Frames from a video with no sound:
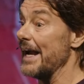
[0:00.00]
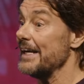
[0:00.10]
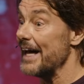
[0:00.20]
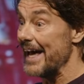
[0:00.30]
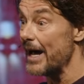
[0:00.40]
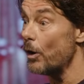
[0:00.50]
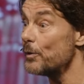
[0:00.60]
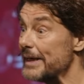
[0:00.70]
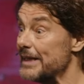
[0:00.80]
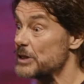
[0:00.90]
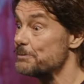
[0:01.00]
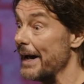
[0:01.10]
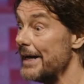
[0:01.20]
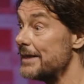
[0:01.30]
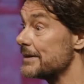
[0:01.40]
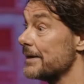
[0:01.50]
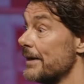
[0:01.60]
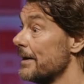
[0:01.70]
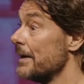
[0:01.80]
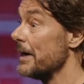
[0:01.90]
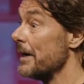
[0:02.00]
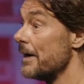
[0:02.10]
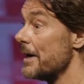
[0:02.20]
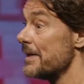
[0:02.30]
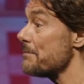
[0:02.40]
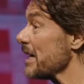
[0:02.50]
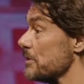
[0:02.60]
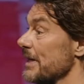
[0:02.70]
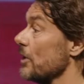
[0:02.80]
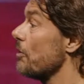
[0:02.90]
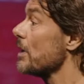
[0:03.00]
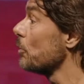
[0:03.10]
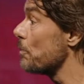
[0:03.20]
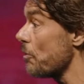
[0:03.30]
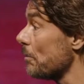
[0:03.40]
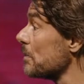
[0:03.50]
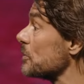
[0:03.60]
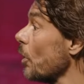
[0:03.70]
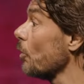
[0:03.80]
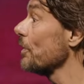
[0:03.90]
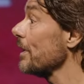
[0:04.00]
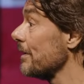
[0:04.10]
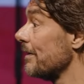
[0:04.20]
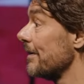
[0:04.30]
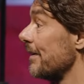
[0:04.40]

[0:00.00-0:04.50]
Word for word: And in a healthy space, that makes me an incredible problem solver.